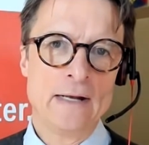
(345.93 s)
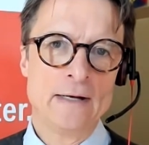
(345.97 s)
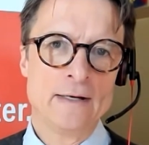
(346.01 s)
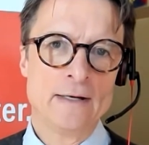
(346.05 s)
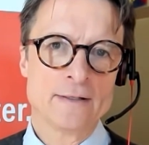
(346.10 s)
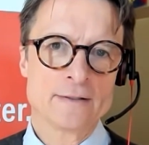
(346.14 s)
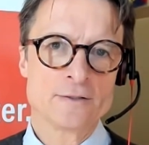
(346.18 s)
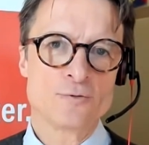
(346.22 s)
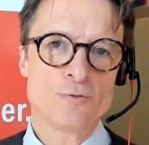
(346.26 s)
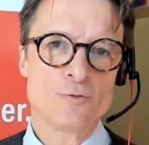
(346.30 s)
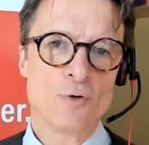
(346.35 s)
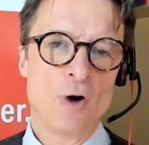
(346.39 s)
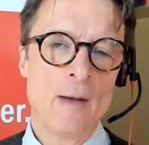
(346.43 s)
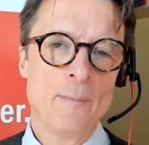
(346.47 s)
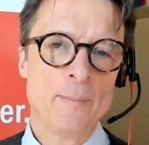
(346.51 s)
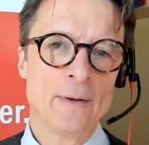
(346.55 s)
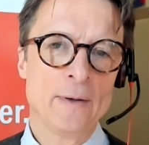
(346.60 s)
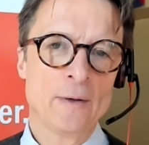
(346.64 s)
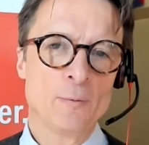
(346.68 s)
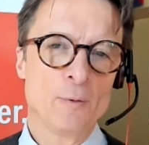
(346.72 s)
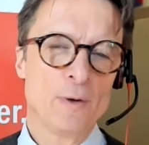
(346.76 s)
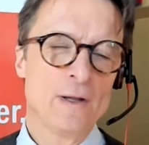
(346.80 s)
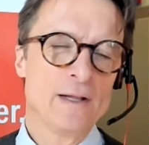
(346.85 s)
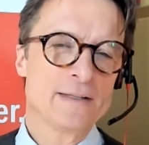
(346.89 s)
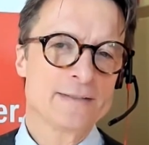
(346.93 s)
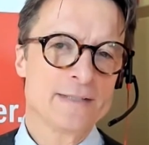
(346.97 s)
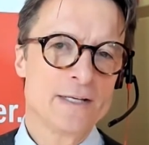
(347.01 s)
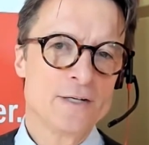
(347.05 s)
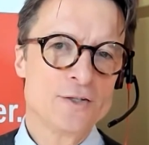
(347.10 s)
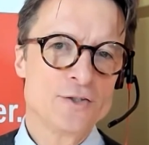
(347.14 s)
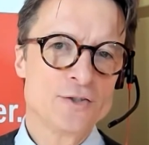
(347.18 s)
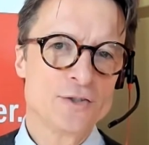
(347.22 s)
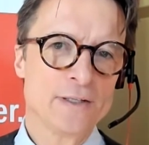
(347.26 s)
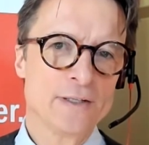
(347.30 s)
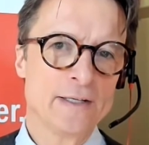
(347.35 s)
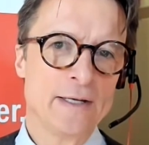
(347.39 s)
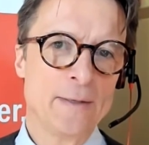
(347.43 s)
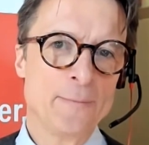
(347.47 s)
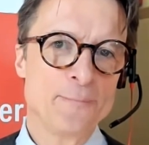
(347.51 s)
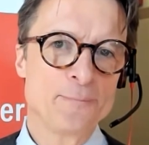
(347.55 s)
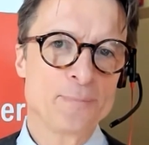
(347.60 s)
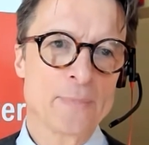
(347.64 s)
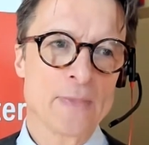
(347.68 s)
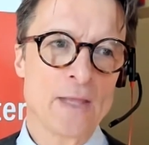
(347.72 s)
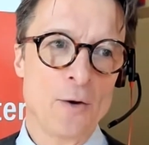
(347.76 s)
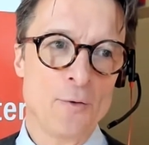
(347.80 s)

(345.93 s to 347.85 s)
rate is dropping. Well, essentially,